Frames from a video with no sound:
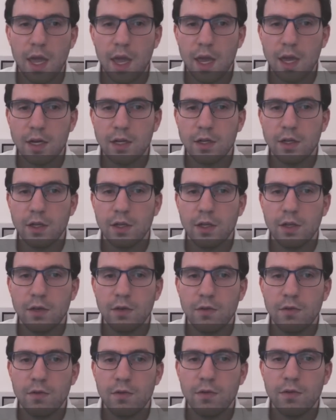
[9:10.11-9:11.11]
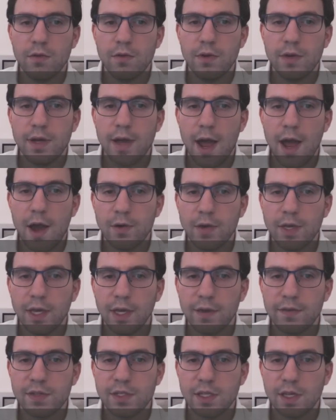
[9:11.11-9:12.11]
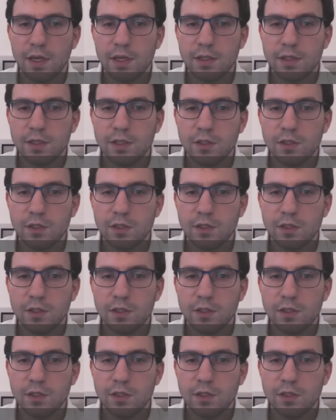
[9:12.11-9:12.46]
and now king f six.